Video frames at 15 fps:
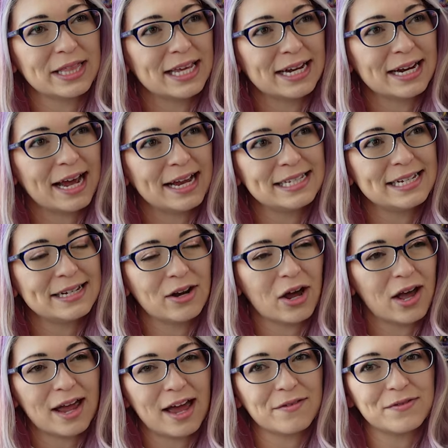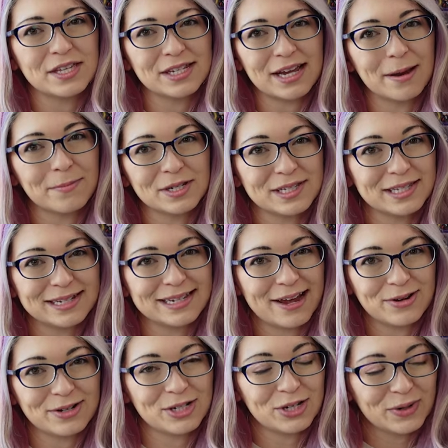that I did not have the time to sit
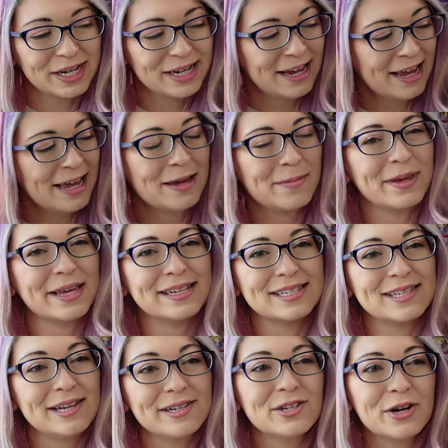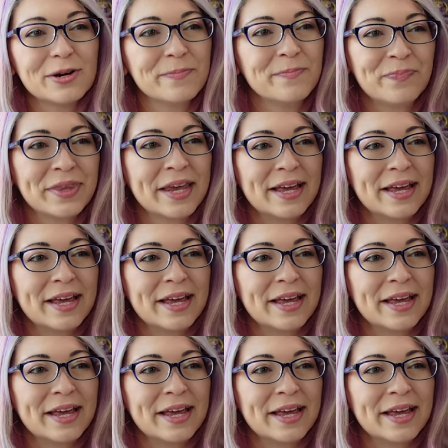down and do it because these are